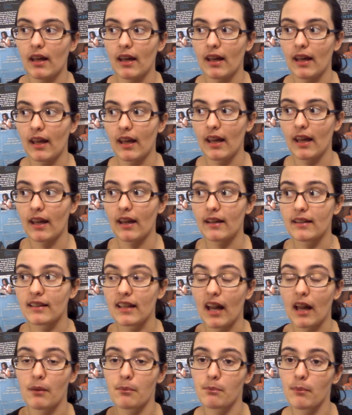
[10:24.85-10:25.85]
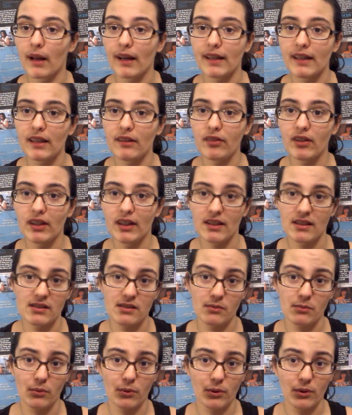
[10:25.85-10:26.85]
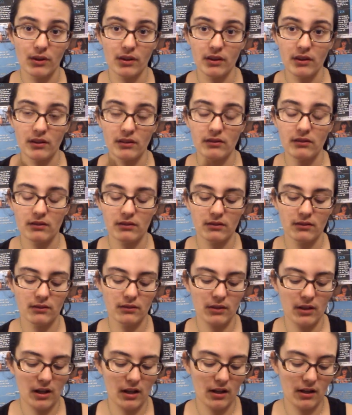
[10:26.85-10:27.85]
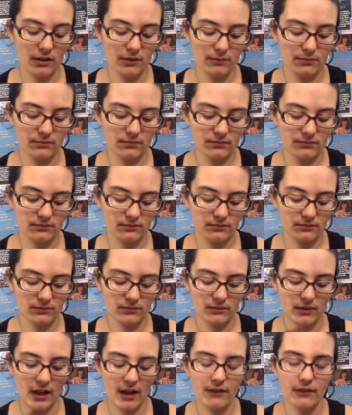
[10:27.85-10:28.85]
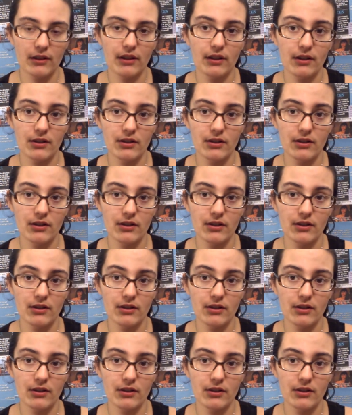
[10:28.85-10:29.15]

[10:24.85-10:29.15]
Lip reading: And I might even get some more um, evolu-